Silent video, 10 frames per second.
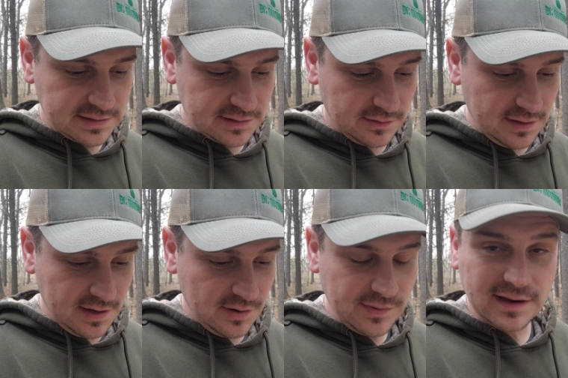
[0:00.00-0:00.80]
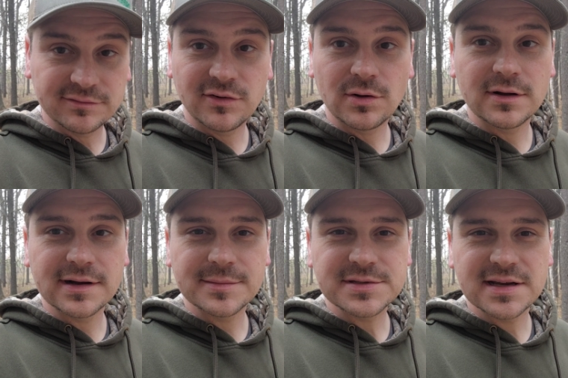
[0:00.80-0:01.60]
So we got full
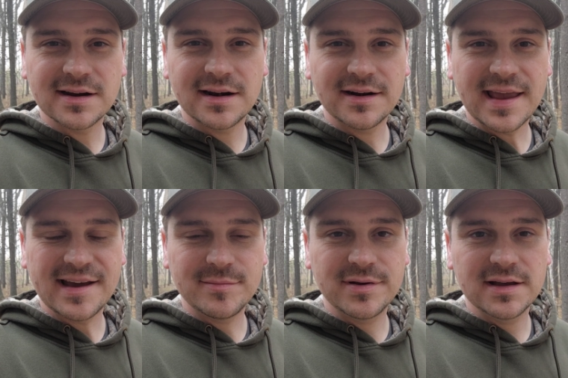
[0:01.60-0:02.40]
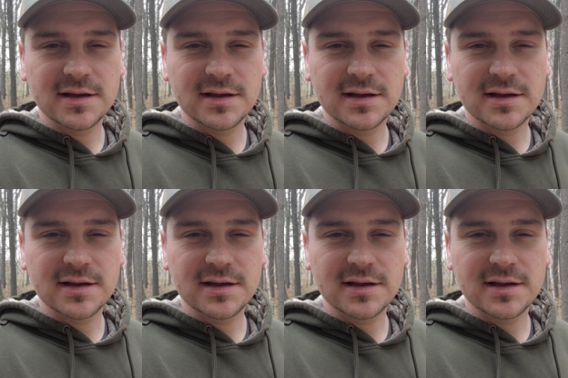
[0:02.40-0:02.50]
hookups here at our camp